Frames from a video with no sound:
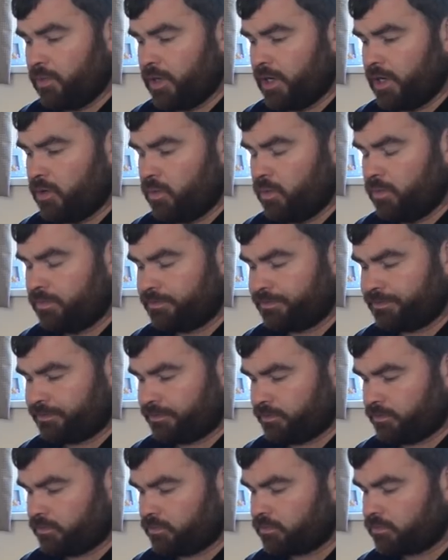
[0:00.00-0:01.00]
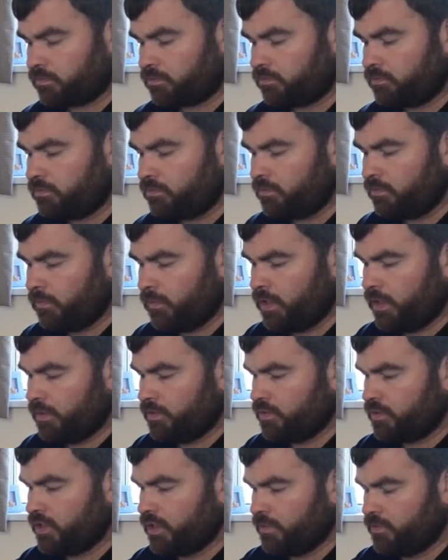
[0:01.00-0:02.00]
well in
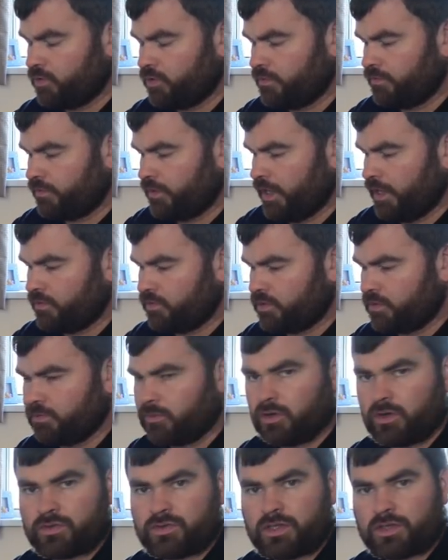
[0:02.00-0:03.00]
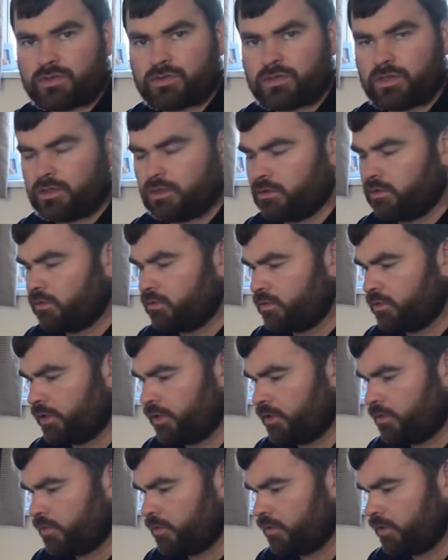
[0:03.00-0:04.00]
terms of getting some nice external
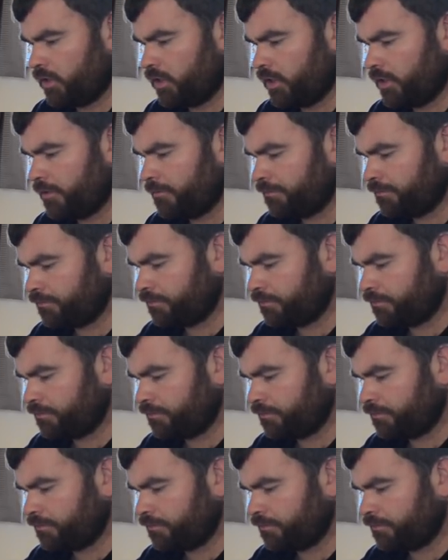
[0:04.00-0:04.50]
audio on there.